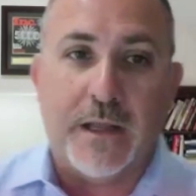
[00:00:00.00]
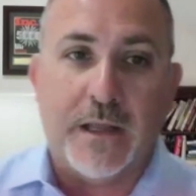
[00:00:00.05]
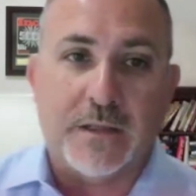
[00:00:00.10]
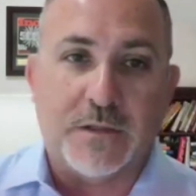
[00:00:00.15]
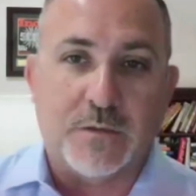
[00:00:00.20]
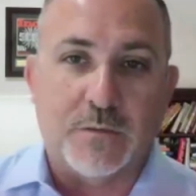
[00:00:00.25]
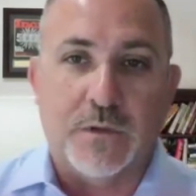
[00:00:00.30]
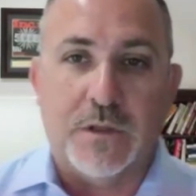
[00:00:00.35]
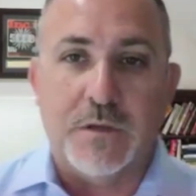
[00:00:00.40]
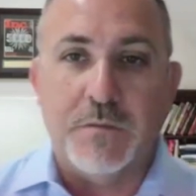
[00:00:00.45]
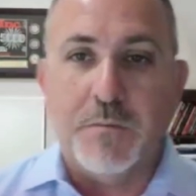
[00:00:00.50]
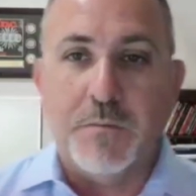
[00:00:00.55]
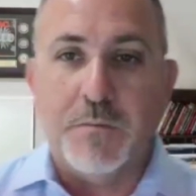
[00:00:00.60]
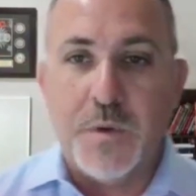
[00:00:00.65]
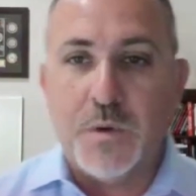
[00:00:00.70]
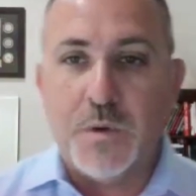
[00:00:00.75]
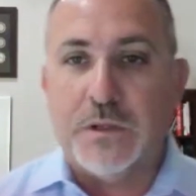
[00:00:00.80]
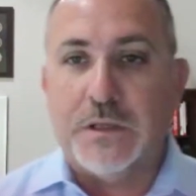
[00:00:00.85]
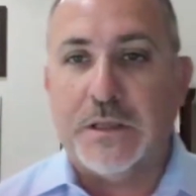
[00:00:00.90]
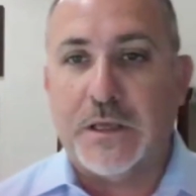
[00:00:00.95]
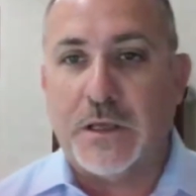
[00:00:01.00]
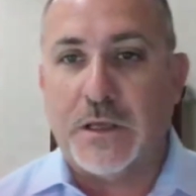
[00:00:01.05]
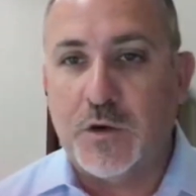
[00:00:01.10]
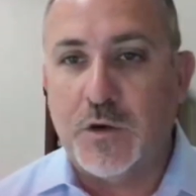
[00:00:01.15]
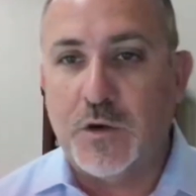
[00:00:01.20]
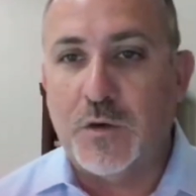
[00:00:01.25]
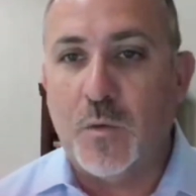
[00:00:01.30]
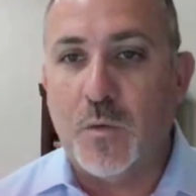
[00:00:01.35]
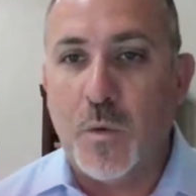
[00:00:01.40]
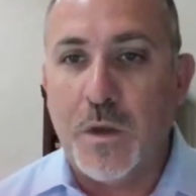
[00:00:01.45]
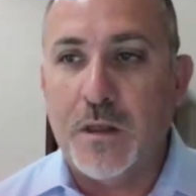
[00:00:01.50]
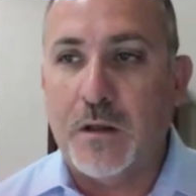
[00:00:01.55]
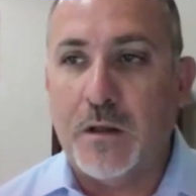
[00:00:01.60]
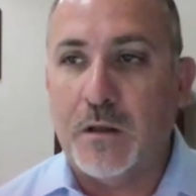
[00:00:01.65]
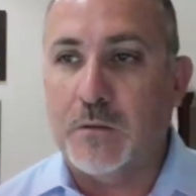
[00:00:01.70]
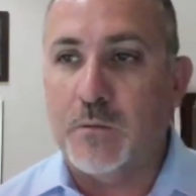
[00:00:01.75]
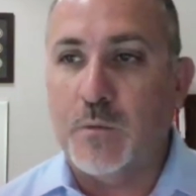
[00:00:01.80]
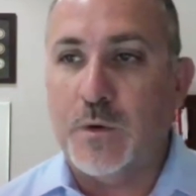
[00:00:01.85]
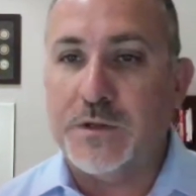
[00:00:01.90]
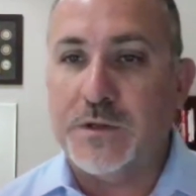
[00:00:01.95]
It's really building that
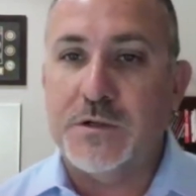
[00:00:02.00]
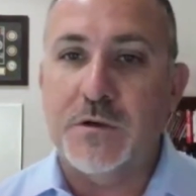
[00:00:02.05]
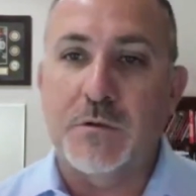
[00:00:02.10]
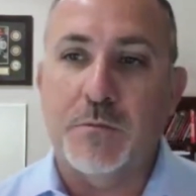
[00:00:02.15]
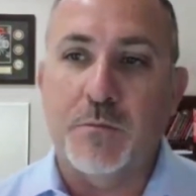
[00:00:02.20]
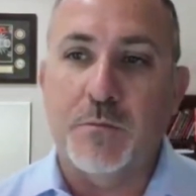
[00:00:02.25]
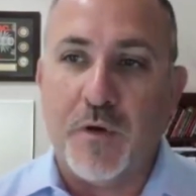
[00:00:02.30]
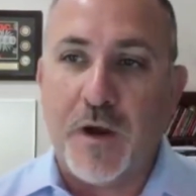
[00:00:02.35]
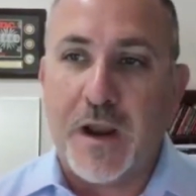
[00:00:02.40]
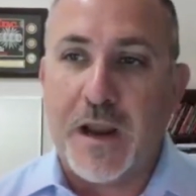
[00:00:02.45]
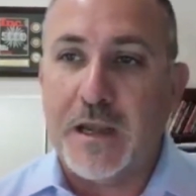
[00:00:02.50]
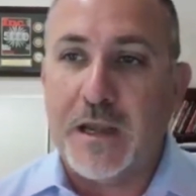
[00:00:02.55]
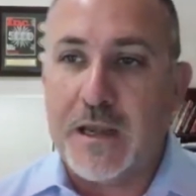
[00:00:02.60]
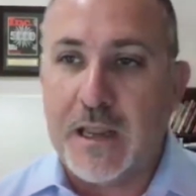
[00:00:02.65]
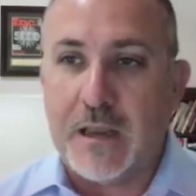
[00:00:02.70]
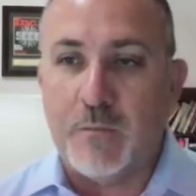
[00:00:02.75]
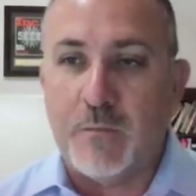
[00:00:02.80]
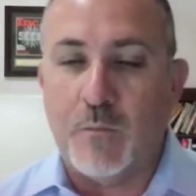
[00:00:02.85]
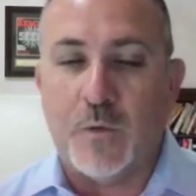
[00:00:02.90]
goodwill. What's your brand name?